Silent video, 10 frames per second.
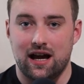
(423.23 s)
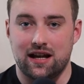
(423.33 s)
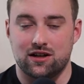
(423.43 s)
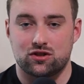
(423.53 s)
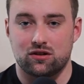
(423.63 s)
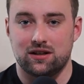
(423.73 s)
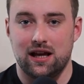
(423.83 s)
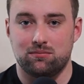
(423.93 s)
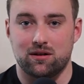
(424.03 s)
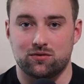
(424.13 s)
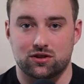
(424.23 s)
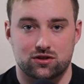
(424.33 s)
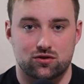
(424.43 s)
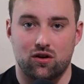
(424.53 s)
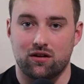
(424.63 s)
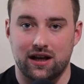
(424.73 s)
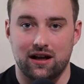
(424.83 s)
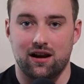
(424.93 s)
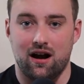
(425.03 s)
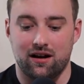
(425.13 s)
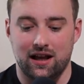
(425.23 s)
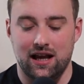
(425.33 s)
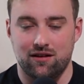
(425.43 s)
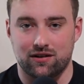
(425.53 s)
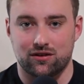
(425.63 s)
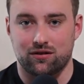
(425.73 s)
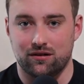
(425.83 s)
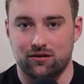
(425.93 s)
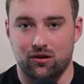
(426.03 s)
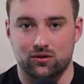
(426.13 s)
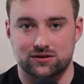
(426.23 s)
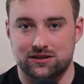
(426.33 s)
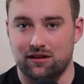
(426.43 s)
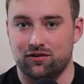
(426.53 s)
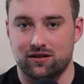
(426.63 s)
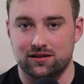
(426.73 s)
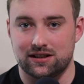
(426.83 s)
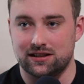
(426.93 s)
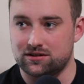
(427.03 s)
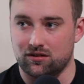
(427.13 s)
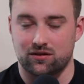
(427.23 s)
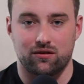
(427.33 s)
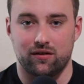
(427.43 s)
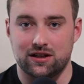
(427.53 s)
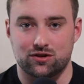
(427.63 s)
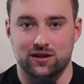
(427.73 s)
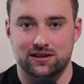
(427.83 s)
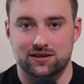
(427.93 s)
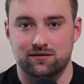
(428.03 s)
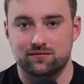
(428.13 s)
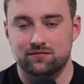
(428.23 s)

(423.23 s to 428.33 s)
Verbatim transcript: And it should keep them just trucking along even through those difficulties or through injuries.